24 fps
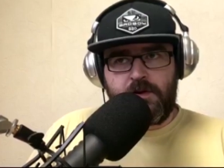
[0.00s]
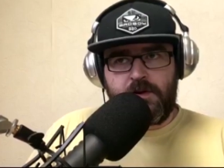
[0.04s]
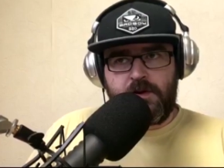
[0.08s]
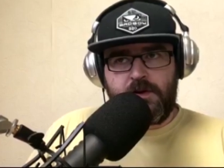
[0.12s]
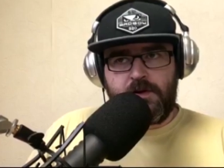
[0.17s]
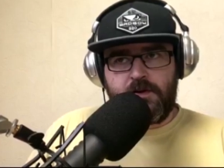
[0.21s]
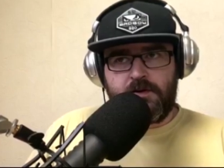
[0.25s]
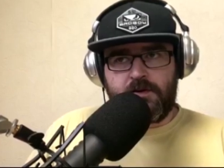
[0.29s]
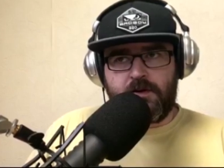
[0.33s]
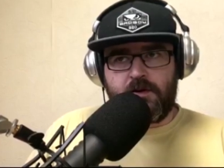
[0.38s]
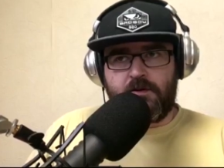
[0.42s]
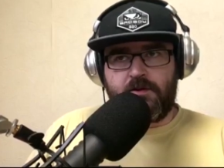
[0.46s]

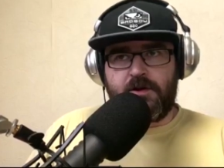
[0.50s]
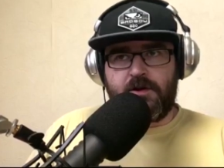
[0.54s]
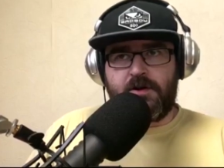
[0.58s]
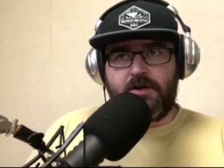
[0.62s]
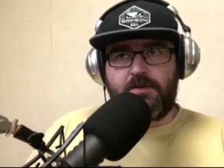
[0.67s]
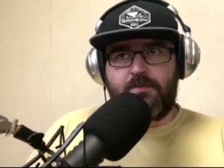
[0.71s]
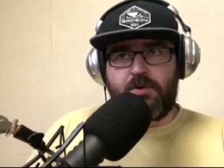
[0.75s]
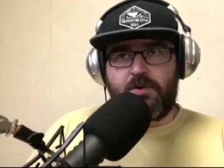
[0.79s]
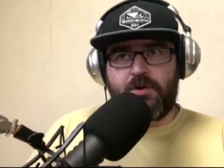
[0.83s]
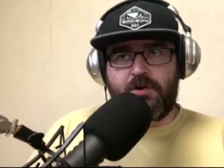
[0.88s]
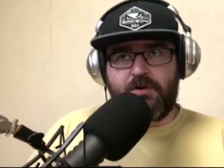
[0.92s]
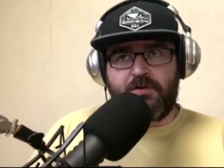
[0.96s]
Now he
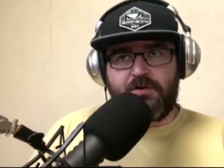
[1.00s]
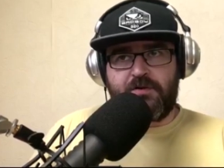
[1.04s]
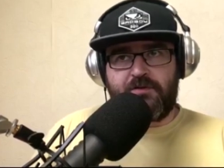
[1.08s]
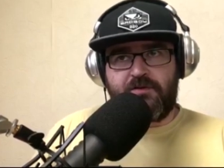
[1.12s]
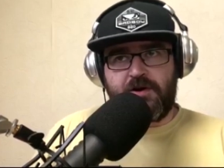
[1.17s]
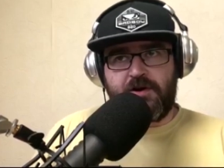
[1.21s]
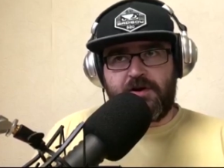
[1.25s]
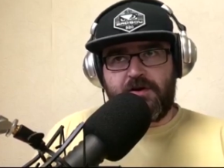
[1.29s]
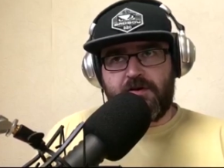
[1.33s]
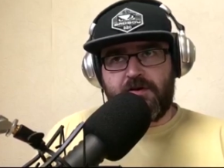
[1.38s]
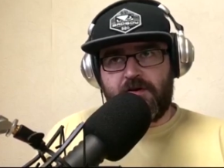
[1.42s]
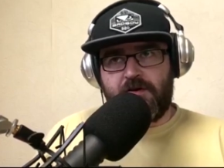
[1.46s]
did put out a
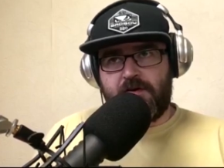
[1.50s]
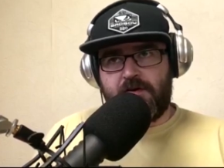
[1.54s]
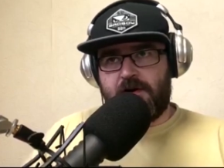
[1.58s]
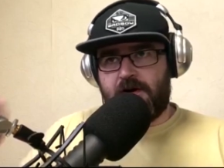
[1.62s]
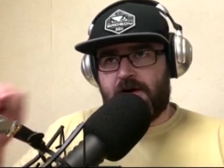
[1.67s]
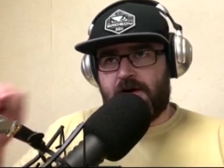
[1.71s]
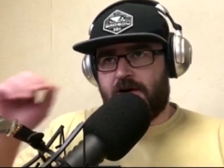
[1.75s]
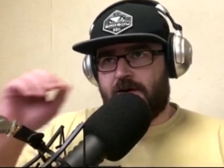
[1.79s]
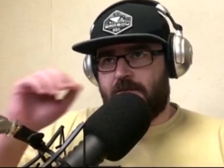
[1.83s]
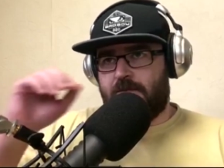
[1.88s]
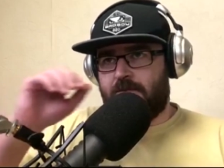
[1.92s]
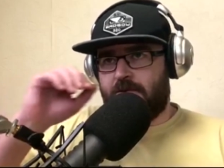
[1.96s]
video.
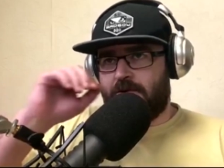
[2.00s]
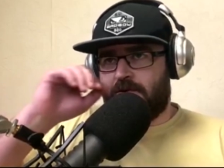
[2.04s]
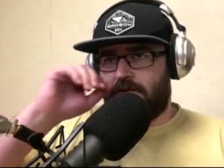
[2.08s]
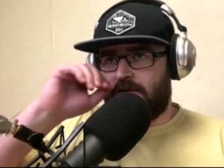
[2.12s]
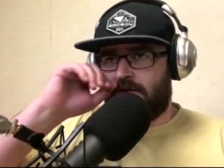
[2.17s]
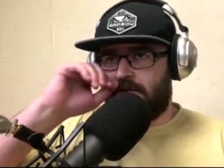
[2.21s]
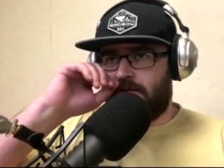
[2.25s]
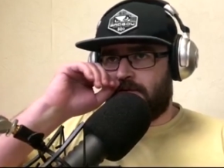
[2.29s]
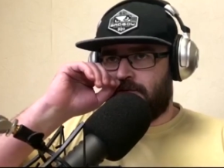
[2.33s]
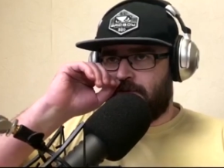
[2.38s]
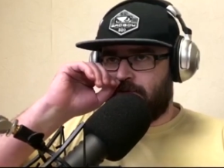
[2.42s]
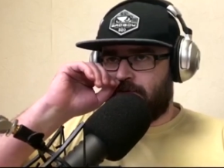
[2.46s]
I don't
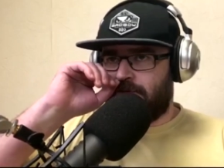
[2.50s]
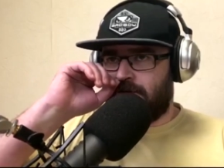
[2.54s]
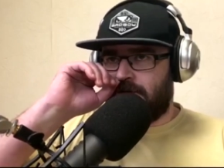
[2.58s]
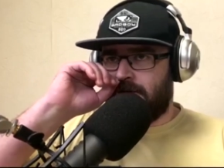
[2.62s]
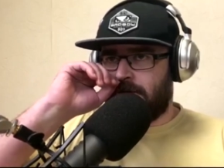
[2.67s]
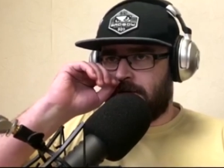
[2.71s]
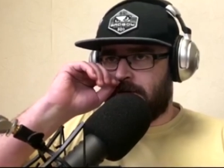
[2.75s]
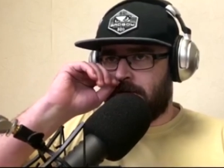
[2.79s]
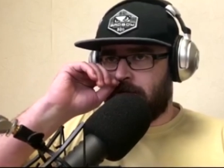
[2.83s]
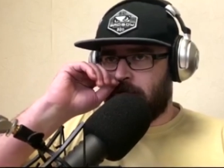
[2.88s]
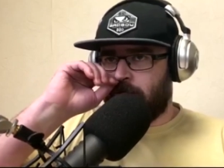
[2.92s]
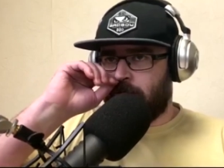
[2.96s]
know if you've seen
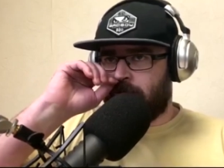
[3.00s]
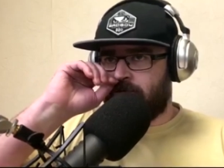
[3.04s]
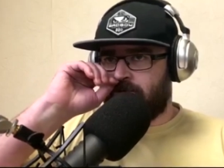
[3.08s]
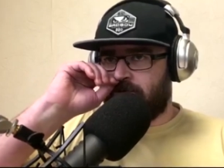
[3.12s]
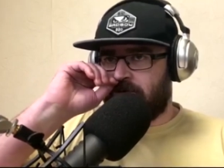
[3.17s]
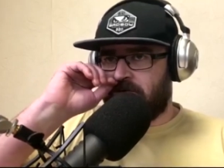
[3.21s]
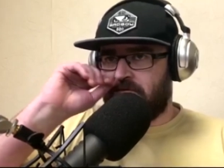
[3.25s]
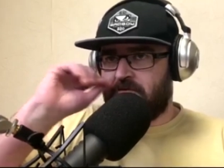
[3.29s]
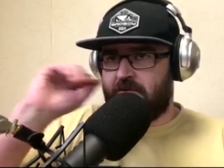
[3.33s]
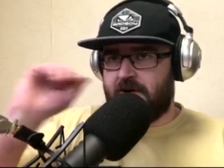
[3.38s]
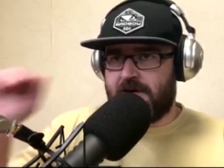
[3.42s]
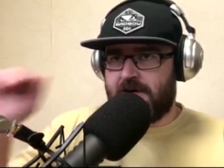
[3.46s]
it. The
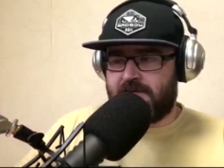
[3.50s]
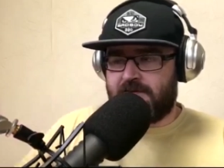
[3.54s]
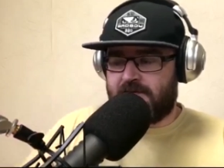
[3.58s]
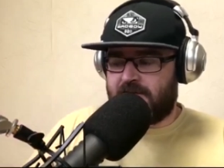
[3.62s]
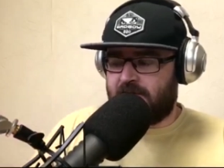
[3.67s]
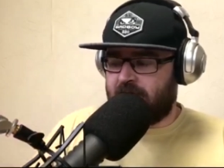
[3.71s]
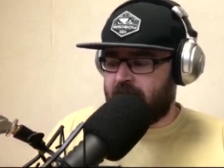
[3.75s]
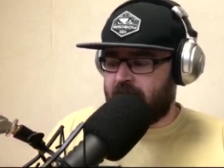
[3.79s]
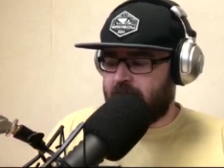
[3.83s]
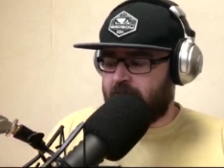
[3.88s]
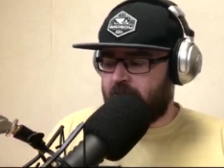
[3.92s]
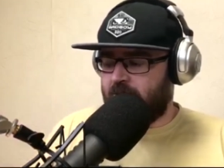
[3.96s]
UFC released
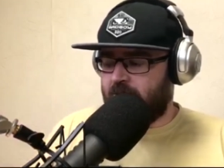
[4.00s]
it about